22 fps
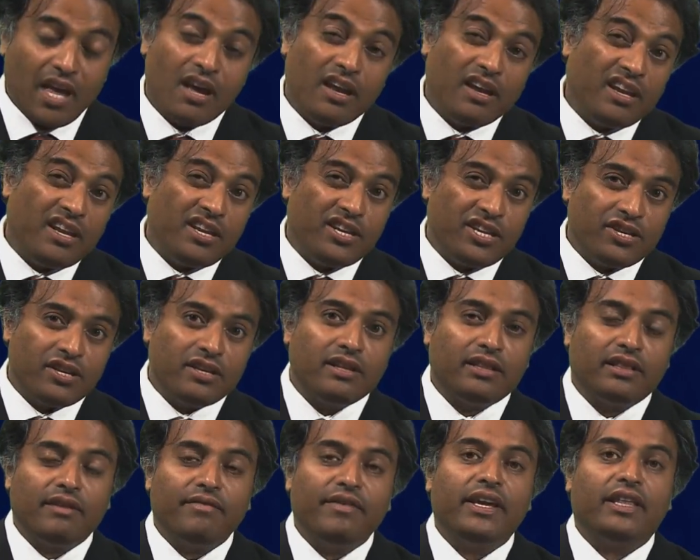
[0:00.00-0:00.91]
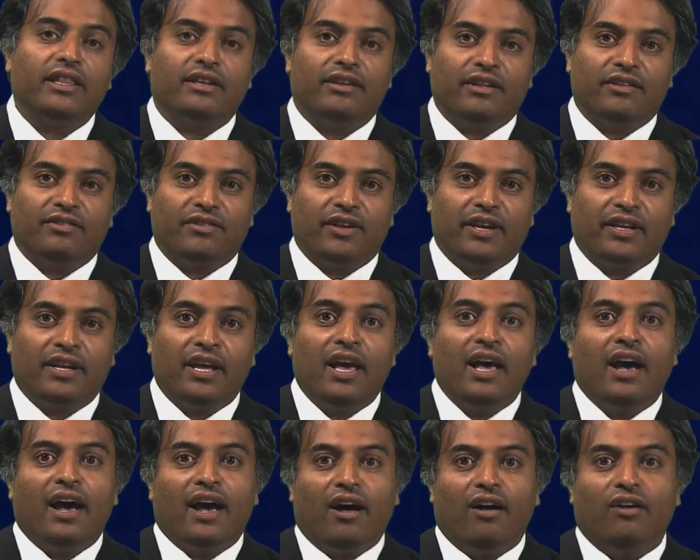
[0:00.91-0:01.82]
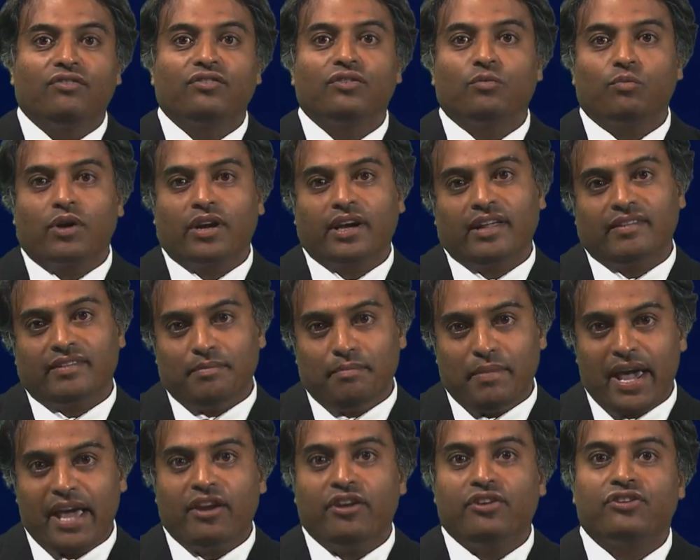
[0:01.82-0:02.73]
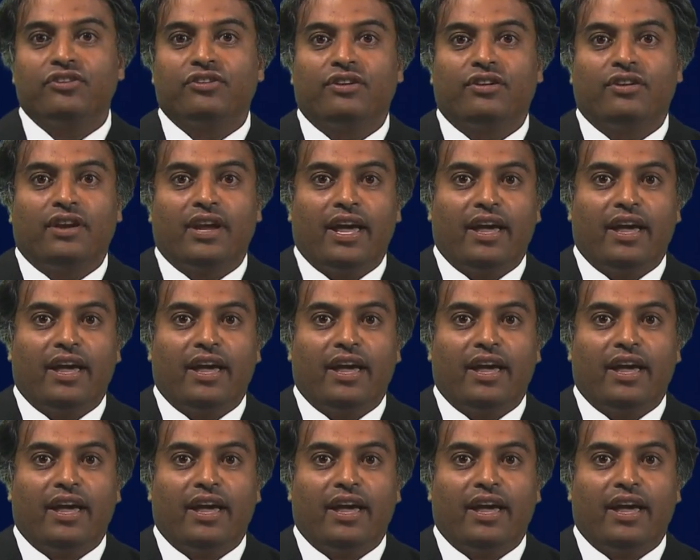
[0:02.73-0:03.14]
In addition to living in the district, I also work as a manager